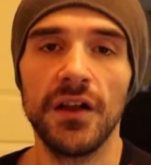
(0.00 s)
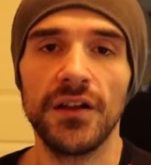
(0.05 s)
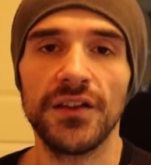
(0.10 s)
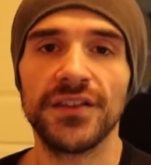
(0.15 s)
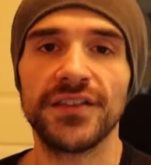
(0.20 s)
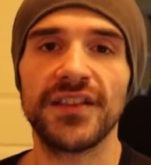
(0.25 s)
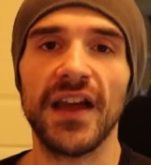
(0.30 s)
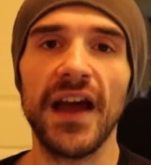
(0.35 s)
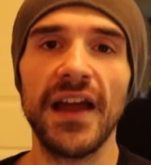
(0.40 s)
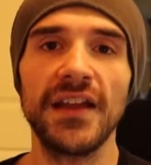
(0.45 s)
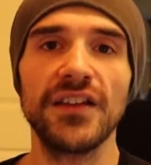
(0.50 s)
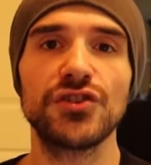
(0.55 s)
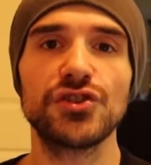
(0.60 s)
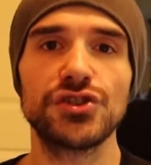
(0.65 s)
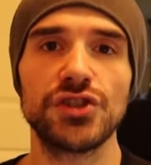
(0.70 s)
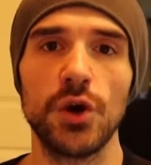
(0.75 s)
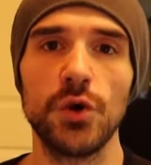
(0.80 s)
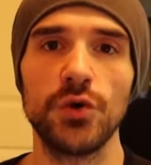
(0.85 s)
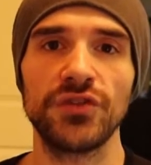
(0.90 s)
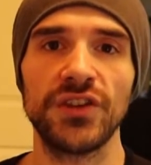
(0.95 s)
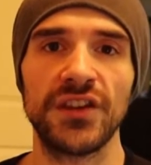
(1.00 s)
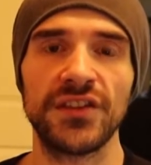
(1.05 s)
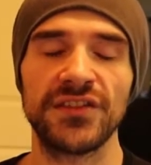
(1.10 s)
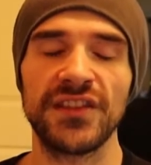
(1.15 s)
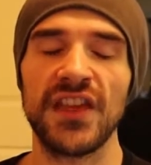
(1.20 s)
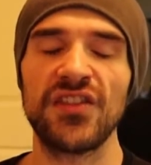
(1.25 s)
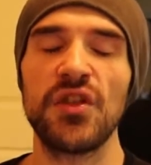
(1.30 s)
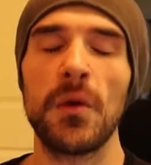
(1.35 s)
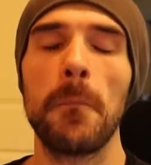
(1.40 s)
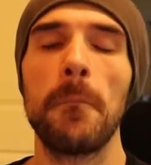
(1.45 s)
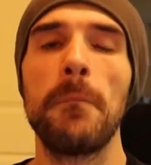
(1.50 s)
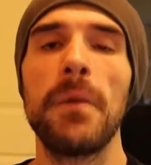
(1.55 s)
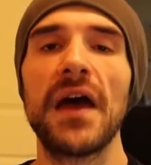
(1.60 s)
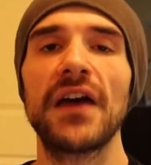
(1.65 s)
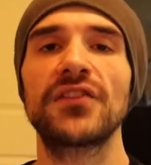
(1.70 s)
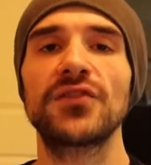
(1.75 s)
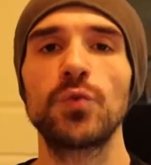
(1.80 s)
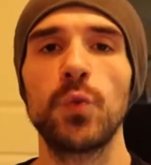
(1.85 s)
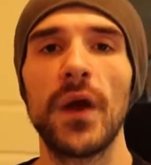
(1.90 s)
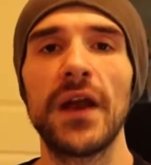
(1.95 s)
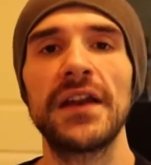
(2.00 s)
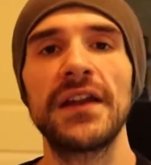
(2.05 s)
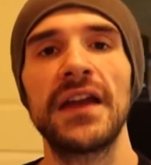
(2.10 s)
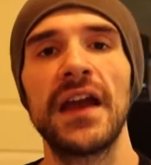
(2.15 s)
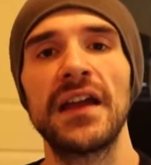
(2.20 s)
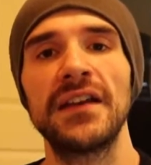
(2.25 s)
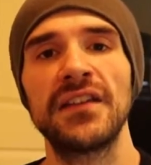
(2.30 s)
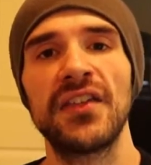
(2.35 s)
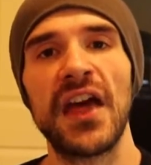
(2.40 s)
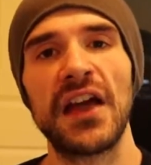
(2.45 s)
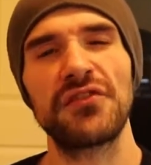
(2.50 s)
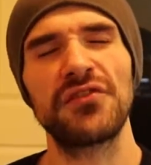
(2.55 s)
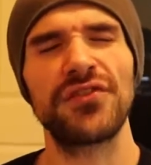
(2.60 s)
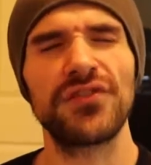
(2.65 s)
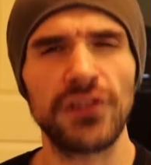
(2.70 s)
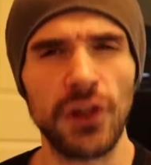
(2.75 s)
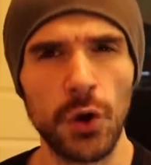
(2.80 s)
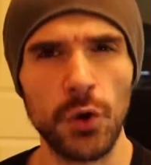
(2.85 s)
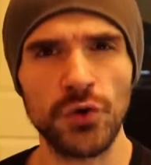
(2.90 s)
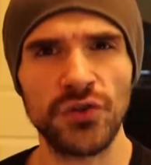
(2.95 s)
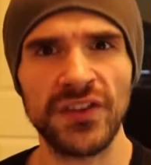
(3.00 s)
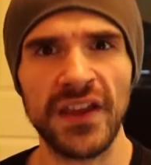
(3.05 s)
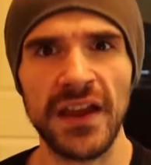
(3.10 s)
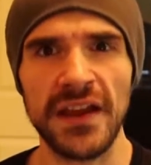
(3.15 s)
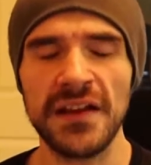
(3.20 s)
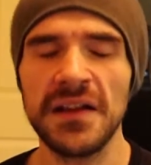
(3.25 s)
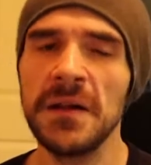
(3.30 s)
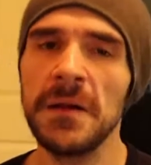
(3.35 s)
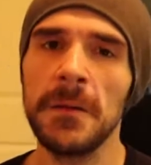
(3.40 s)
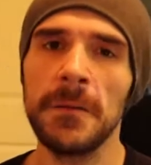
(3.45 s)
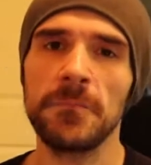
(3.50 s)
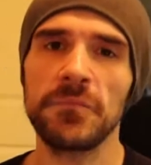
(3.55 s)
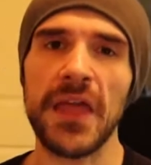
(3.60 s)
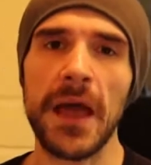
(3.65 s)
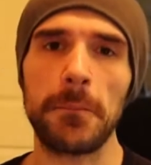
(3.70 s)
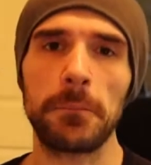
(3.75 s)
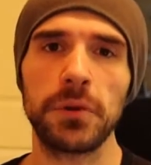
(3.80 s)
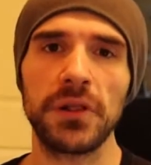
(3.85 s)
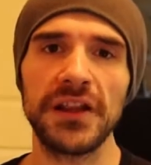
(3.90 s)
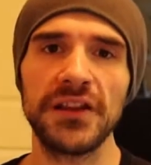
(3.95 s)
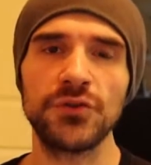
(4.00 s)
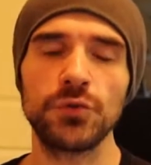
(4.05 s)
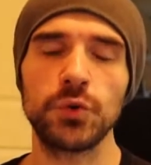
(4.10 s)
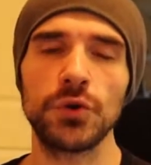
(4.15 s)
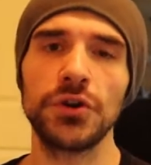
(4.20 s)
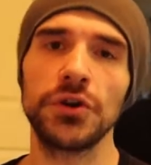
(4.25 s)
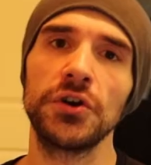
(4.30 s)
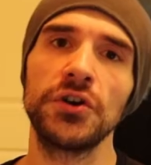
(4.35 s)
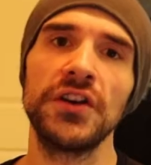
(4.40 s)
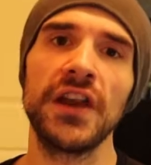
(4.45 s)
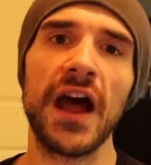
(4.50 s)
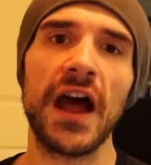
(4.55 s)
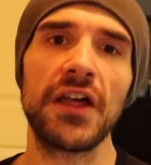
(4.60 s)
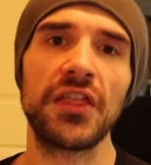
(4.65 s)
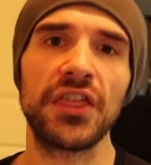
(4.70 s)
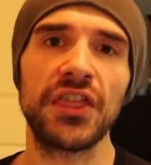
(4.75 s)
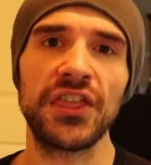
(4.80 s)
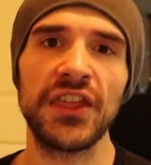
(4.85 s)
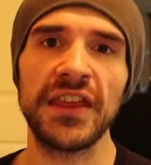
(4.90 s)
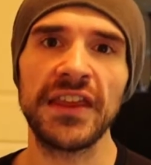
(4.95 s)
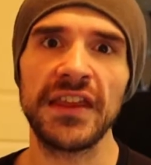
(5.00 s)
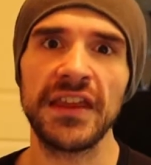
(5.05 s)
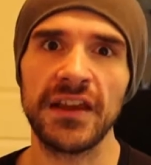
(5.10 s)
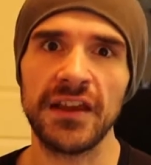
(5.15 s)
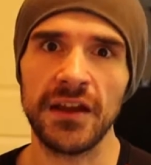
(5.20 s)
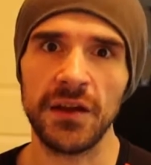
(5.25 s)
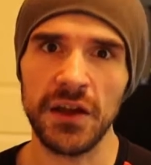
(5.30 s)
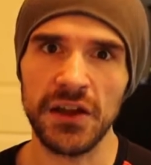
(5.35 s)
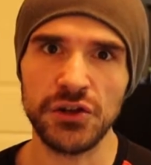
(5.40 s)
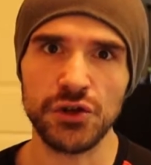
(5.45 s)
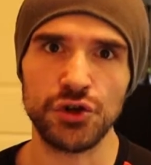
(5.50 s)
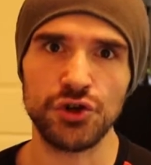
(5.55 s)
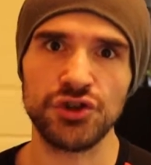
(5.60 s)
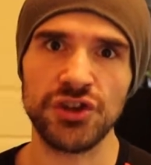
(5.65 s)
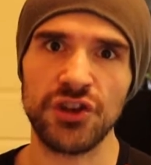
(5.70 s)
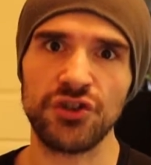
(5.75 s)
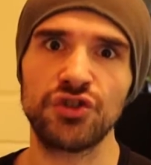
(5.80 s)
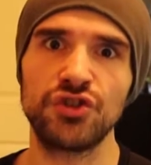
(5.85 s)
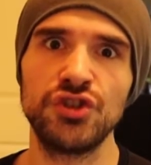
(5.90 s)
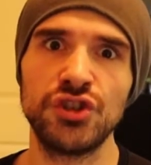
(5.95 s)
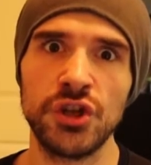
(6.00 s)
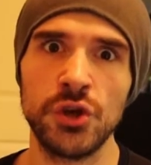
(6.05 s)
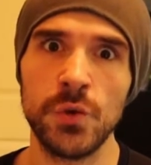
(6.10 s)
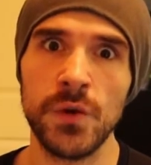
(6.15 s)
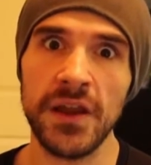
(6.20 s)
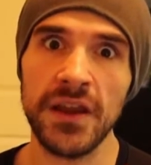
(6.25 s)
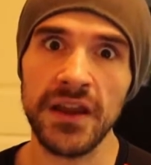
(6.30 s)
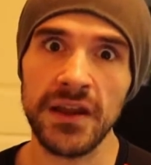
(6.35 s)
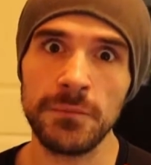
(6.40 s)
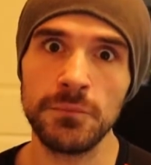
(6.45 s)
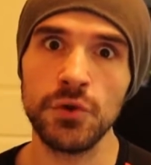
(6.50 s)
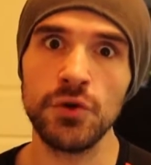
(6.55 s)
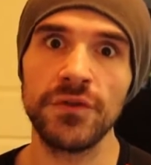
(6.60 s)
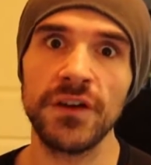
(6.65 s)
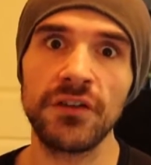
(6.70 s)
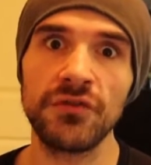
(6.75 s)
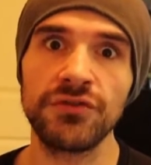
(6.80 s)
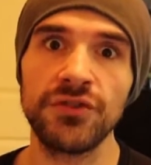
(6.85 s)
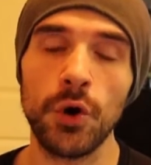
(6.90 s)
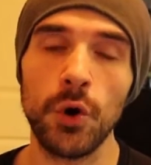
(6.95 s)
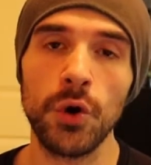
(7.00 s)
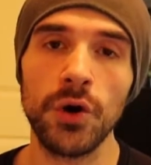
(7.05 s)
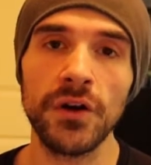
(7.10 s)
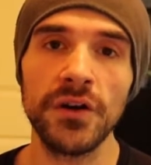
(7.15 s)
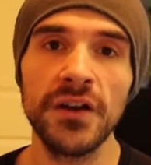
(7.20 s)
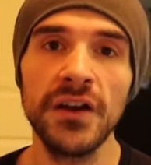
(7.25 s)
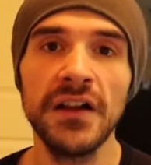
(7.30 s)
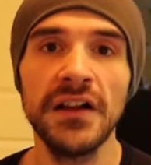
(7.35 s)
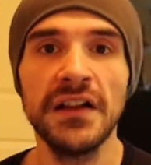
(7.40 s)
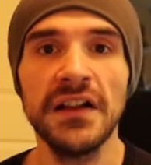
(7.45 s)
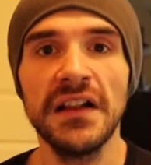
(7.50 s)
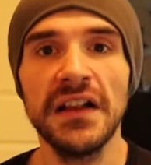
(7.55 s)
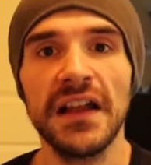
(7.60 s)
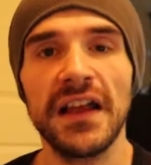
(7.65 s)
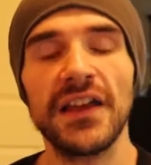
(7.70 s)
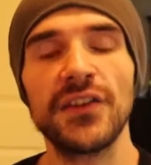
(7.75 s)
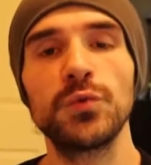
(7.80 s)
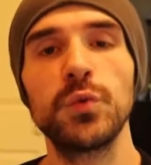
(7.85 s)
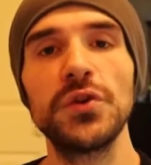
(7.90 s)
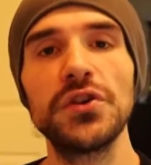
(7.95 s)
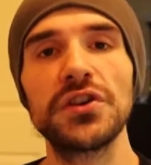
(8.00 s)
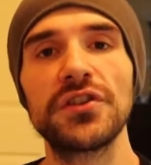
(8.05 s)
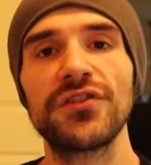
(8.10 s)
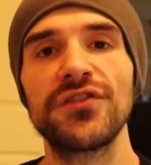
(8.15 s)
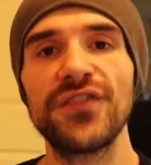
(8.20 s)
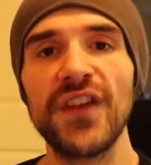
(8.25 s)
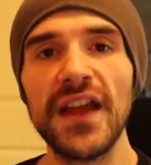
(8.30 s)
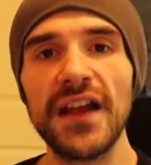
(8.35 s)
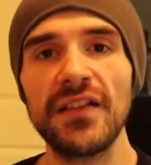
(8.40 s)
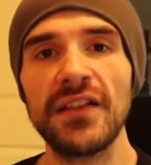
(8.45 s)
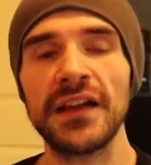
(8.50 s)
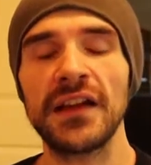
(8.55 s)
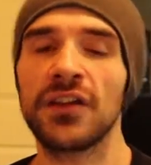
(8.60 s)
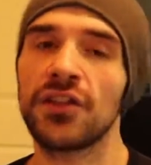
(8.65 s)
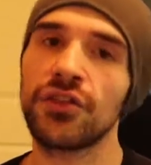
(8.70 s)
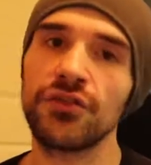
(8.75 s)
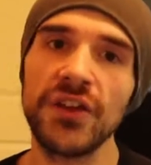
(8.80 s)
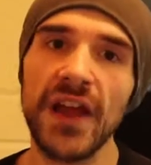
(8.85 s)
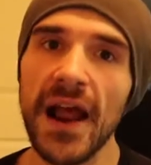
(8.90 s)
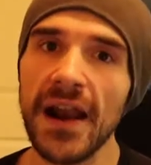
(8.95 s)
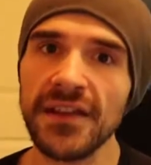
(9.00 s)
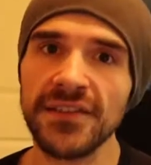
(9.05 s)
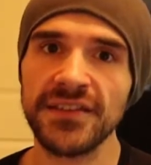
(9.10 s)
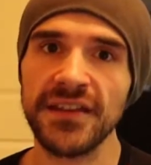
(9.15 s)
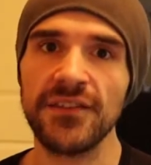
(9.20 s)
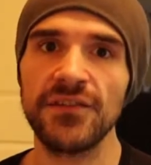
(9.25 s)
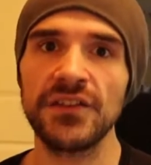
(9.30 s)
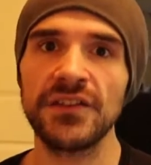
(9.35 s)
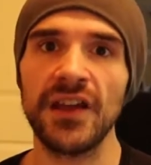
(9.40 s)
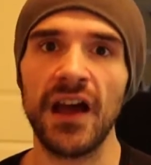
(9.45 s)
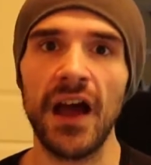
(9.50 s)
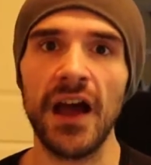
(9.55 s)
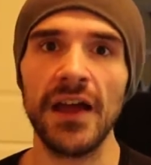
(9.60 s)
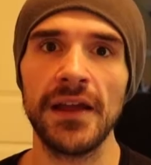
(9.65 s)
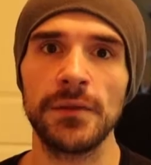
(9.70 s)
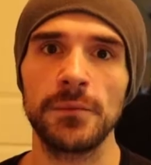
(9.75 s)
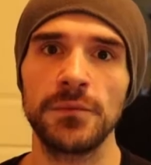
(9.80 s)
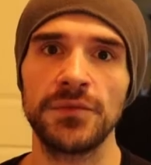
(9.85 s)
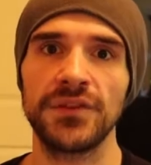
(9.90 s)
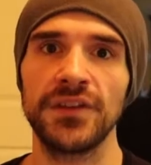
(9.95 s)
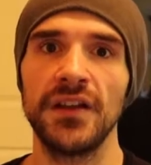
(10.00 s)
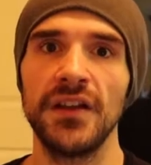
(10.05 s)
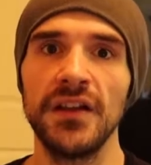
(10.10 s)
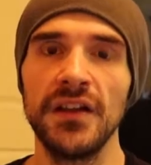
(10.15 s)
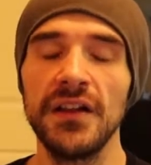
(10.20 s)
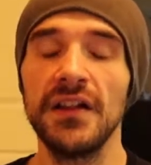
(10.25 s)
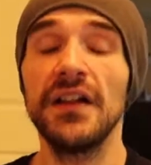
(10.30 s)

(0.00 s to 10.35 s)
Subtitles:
Science shows us that the best way to get into that flow state, that place where you're not thinking and you're just doing and moving forward, is when you're failing 3 out of 7 times.